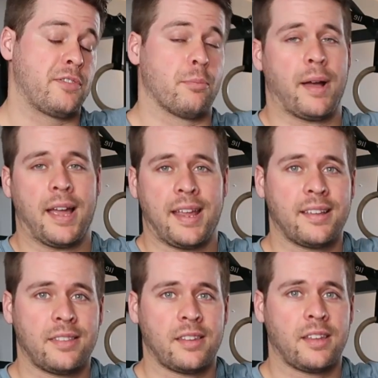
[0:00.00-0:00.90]
If you're buying
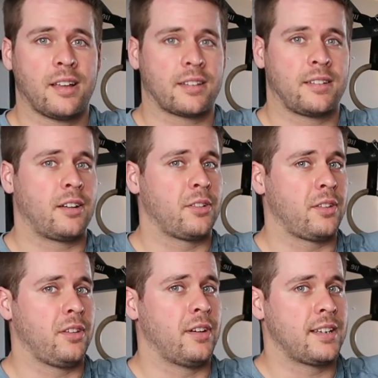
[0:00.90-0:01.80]
in the continental
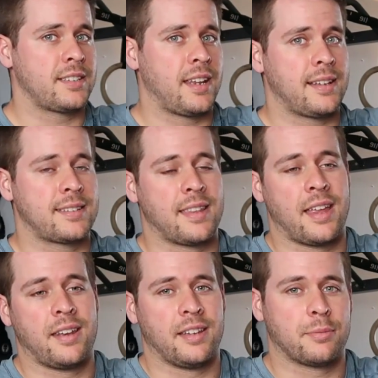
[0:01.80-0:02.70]
United States,
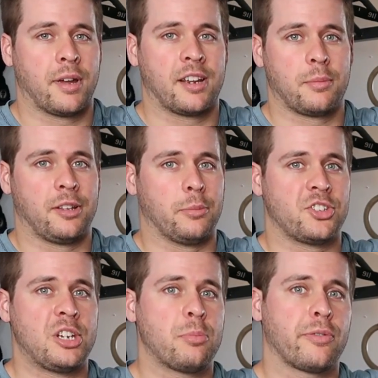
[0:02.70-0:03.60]
then it's probably going to be a little
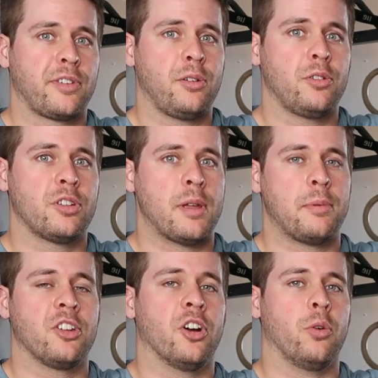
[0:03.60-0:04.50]
bit cheaper for you to
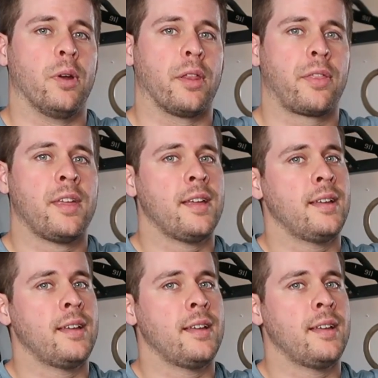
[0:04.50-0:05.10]
maybe go with